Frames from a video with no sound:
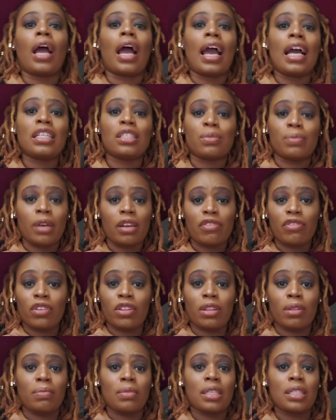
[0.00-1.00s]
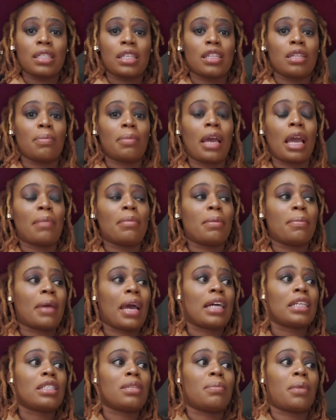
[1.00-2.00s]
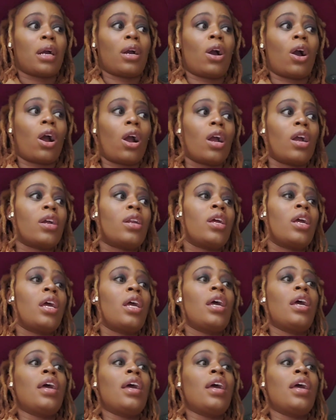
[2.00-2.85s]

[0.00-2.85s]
I had to wait for them to send the payment back to my card.